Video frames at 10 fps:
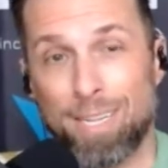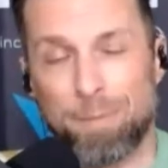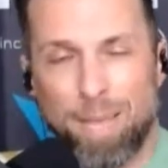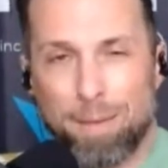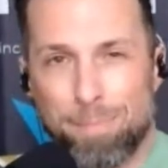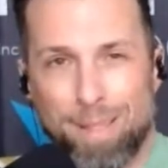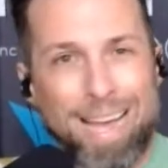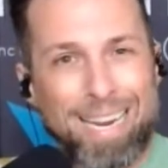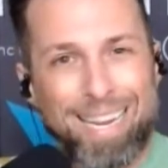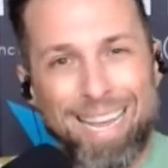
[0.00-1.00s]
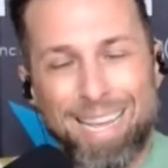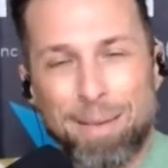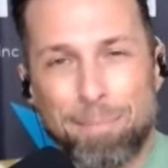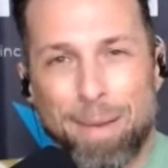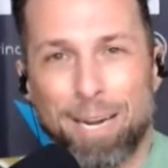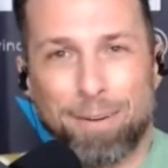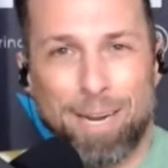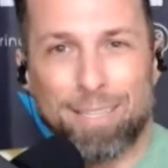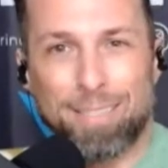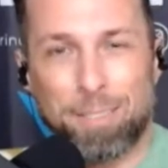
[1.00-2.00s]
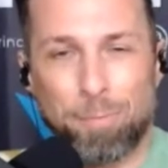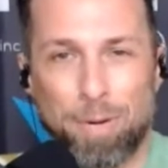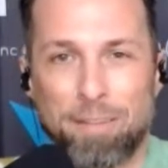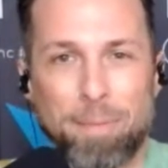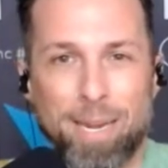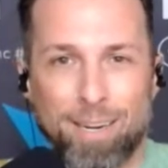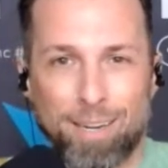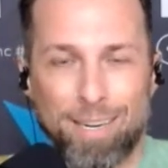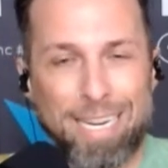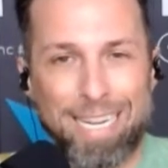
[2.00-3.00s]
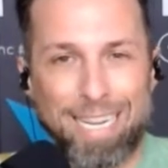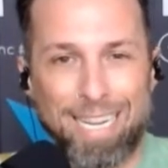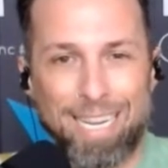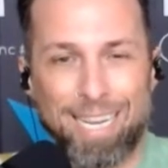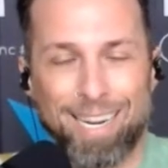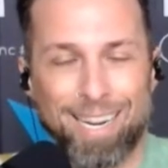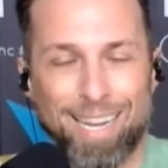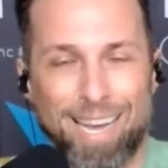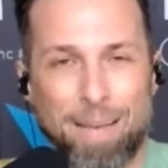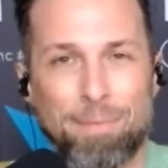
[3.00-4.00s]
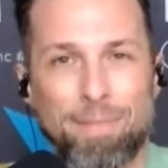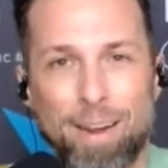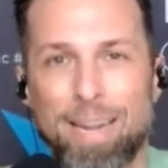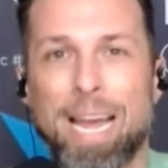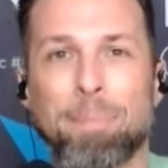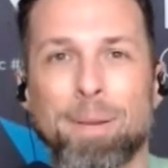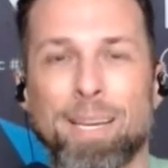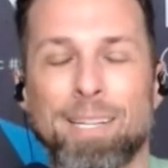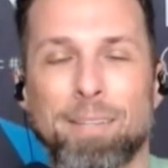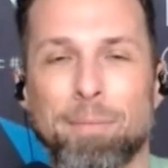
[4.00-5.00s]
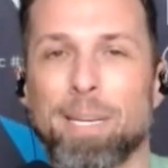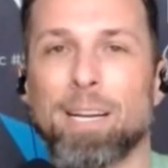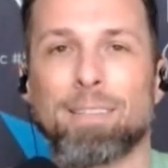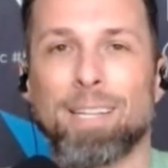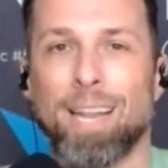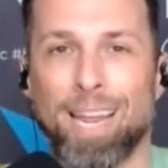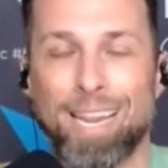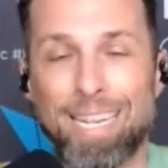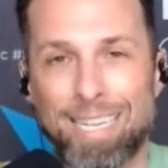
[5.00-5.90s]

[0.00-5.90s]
It's got black background that says Brave Maker in it, and I'm very happy to be here today.